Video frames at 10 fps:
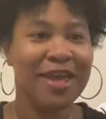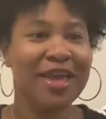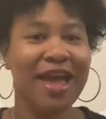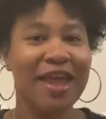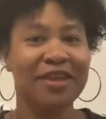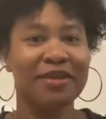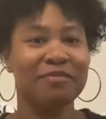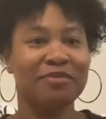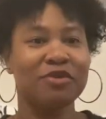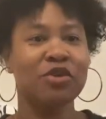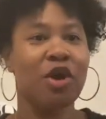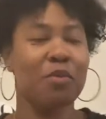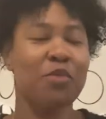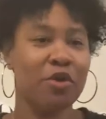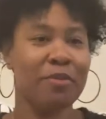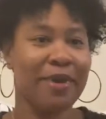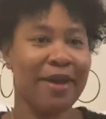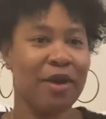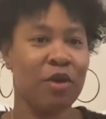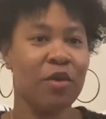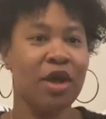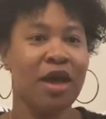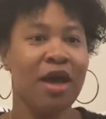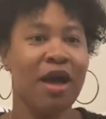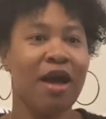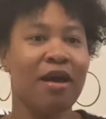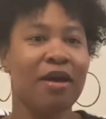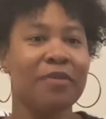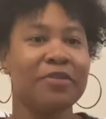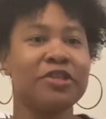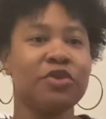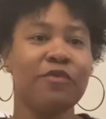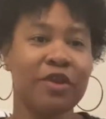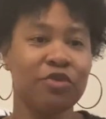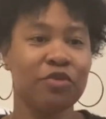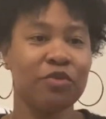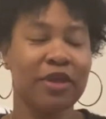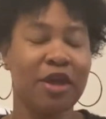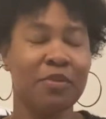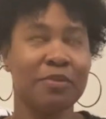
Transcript: kind of talk more about this new venture that